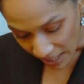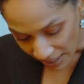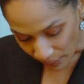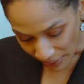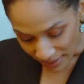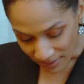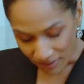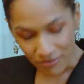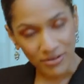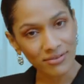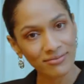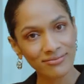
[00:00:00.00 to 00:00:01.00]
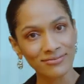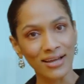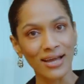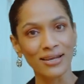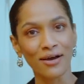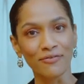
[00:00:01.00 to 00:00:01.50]
I quite love it.
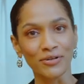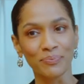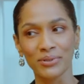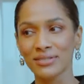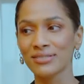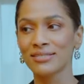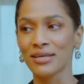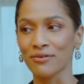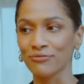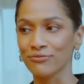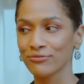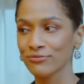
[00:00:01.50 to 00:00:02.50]
I love it, but it's safe.